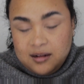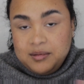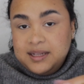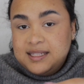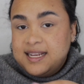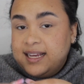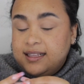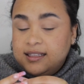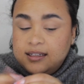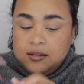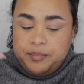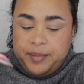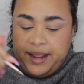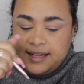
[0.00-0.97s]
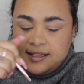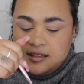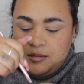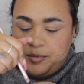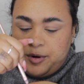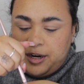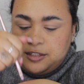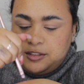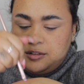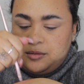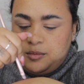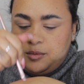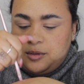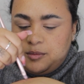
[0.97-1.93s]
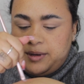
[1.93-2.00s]
I'm going to take a little pencil brush
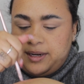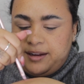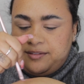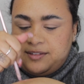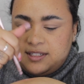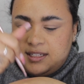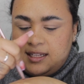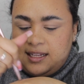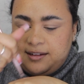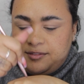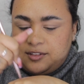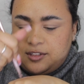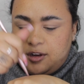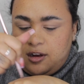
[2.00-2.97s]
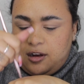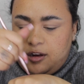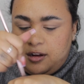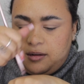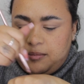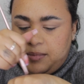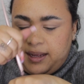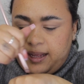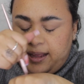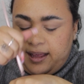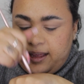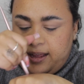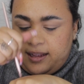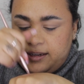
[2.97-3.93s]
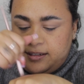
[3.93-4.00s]
with whatever's left on my
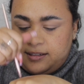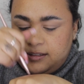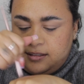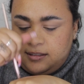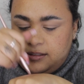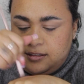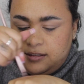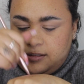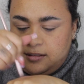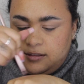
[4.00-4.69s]
hand,